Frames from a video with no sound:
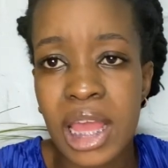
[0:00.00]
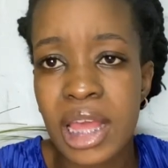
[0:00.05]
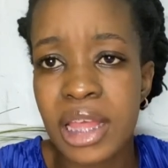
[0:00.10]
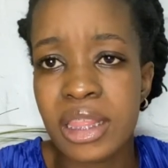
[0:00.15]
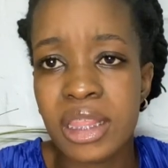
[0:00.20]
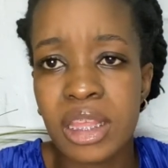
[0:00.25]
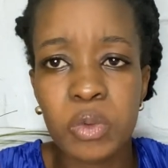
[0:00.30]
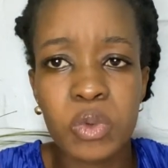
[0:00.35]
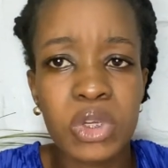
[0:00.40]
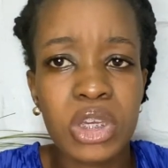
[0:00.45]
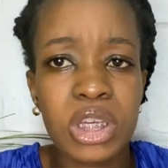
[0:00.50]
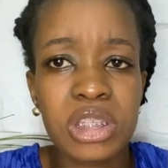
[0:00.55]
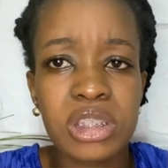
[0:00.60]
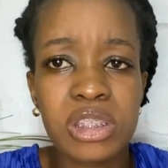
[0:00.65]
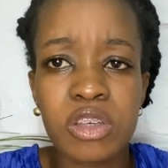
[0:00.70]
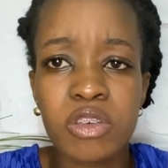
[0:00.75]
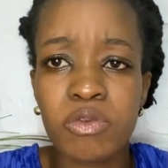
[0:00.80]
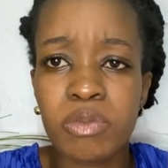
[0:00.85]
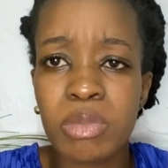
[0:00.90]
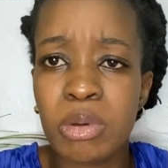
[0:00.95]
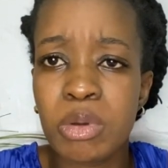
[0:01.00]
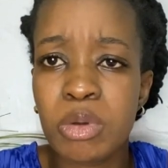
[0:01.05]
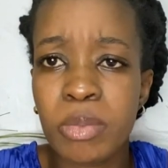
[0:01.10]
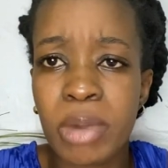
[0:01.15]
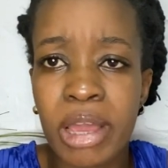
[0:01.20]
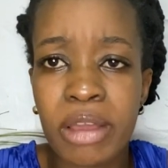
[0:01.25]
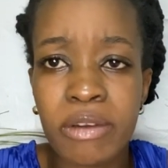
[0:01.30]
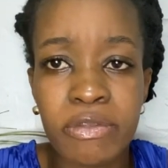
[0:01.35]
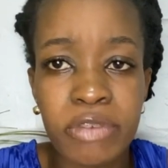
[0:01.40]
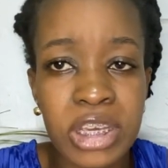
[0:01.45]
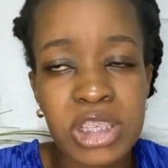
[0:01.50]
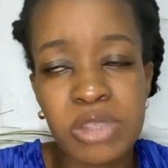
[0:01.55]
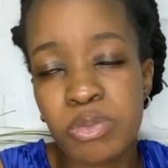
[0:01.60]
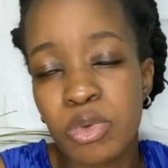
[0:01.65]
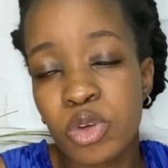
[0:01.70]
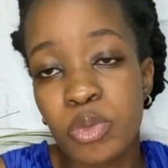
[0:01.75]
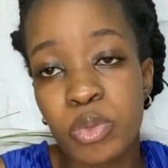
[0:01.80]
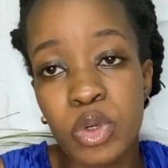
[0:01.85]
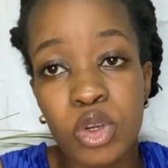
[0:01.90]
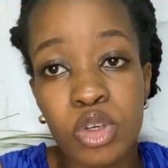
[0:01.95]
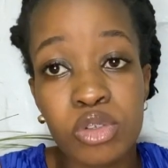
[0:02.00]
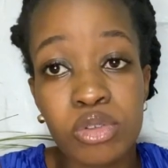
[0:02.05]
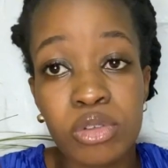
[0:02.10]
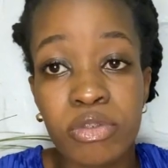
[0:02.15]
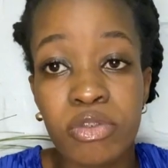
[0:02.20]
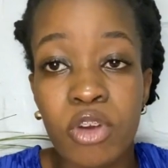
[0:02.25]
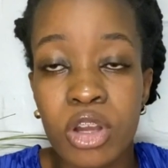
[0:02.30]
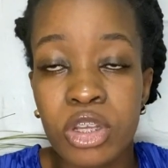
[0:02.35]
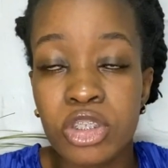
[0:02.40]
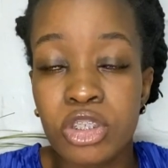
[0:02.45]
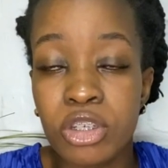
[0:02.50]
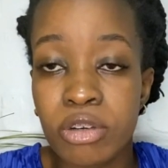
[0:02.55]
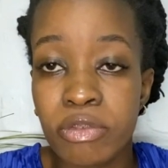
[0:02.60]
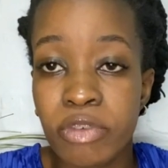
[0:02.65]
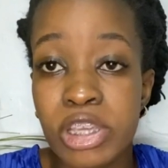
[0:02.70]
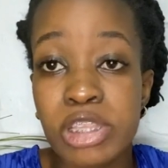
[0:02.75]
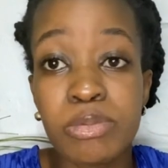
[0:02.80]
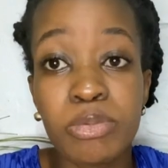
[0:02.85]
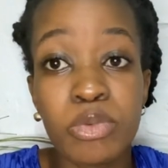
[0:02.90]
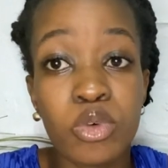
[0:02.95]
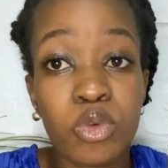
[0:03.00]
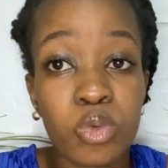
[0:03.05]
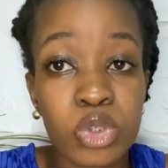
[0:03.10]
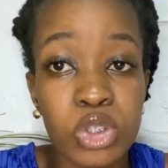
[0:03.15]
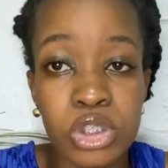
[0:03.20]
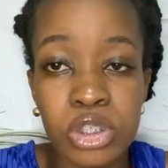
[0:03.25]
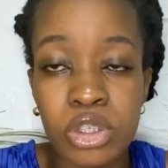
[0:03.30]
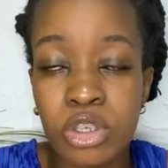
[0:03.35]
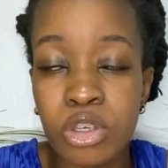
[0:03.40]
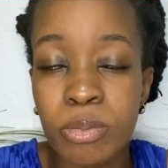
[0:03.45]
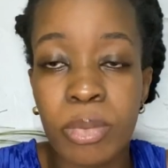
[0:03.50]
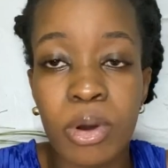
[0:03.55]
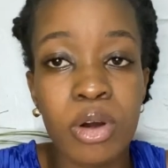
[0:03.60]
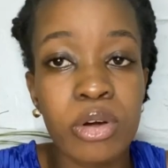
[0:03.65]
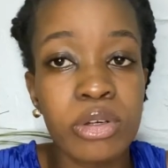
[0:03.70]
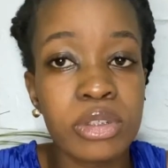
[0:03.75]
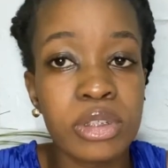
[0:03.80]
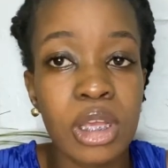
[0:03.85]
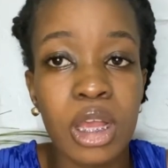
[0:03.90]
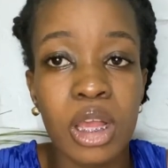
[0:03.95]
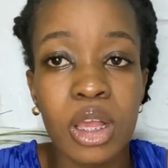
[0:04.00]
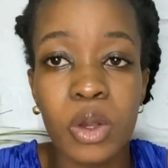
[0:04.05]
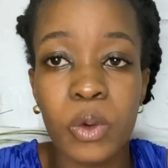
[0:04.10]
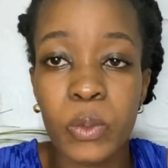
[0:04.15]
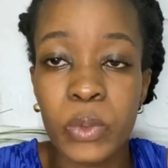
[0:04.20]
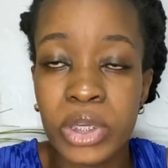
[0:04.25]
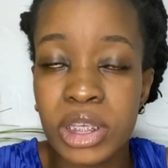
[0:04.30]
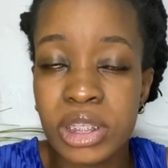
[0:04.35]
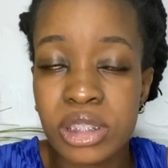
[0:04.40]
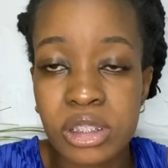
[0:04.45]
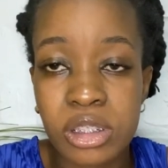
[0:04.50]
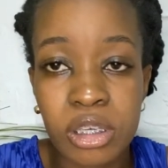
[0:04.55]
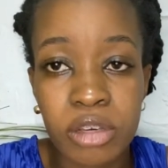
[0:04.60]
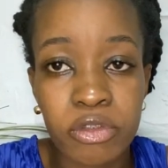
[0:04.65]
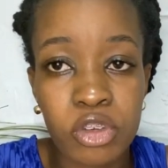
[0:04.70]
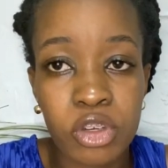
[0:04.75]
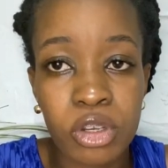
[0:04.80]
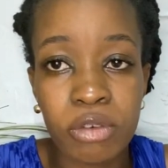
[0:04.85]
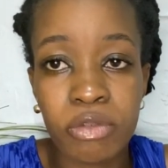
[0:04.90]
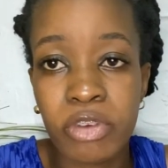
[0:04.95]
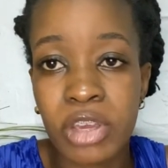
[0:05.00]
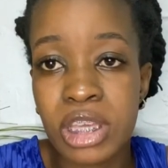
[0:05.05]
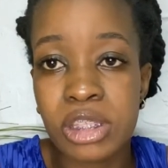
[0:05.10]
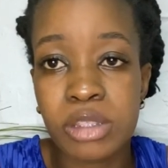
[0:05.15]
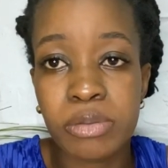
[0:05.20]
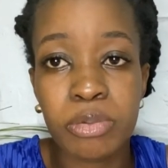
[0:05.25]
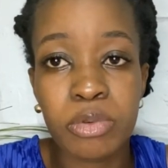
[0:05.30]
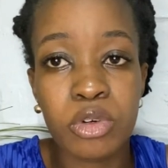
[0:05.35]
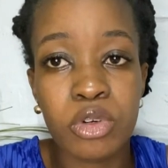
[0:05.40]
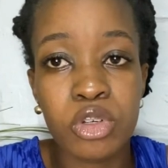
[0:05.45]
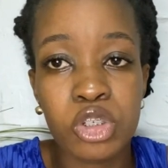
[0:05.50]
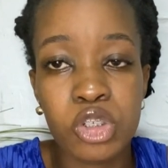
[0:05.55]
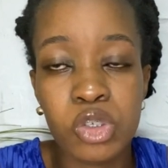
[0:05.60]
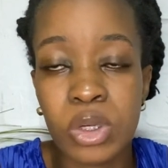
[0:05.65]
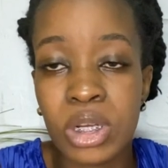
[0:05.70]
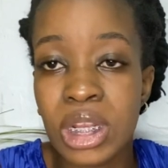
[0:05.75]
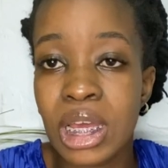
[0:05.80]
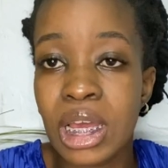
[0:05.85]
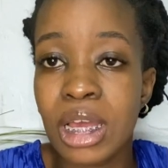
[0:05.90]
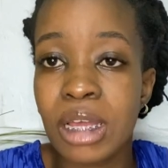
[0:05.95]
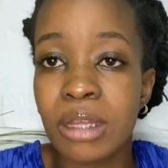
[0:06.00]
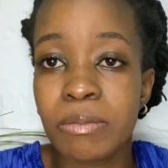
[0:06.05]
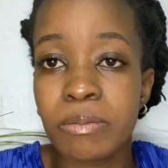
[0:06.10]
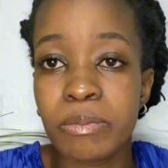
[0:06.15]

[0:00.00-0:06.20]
Then we can serve maybe by Facebook, because we've got you on Facebook, we see you post, we can serve you on Facebook, Twitter,